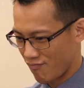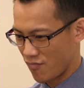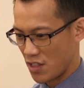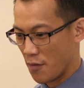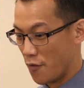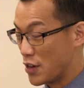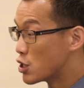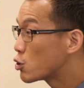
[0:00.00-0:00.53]

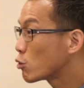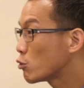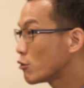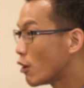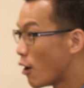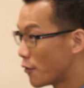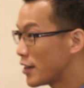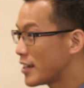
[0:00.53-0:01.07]
the
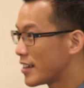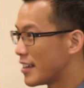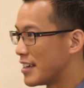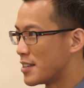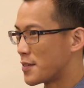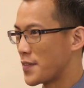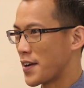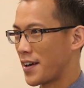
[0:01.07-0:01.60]
visual of it
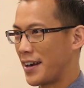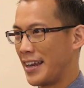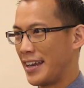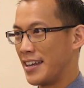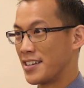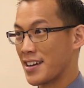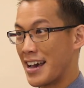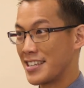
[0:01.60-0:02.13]
is very
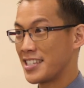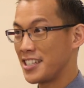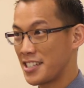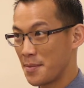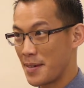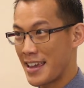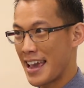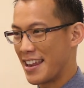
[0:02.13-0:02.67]
enticing
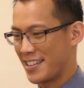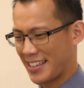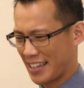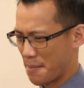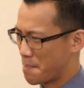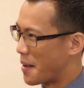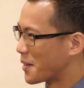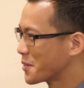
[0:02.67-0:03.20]
to me and it's like
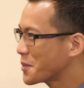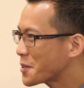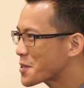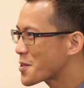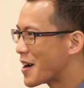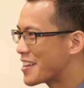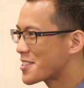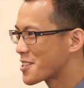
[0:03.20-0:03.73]
a puzzle to
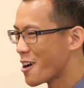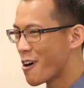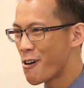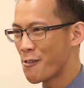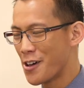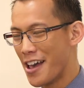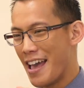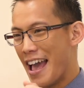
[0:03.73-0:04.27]
try and
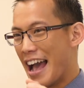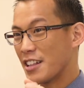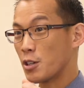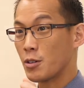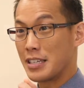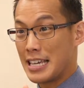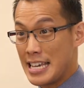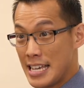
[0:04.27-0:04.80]
solve. And so
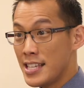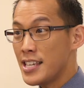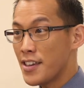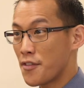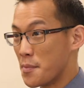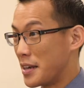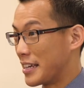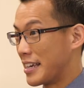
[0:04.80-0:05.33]
it's easy
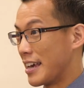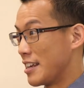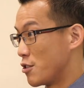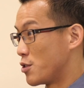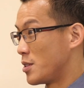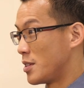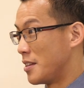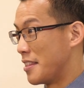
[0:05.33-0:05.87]
for me to get
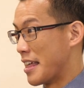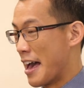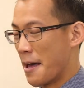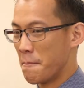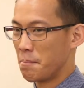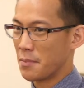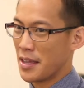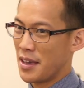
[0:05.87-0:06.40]
interested in that.
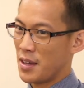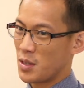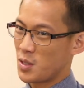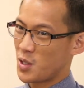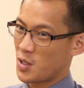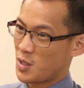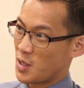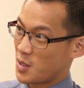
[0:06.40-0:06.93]

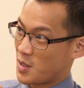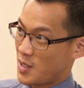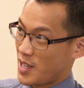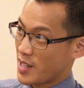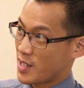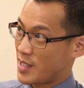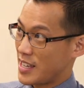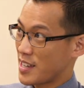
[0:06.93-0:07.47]

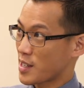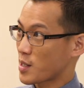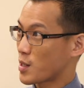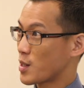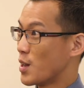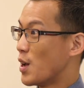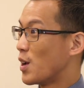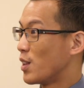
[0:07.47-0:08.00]

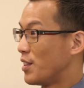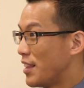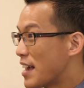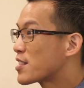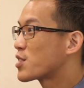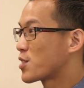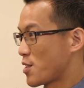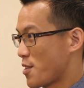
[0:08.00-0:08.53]
Statistics,
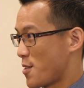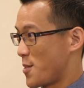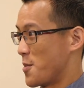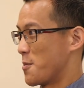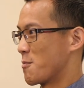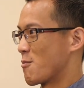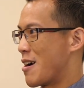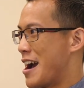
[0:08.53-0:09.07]
less
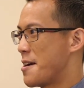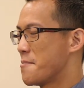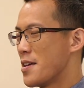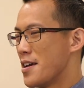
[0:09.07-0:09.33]
so, right?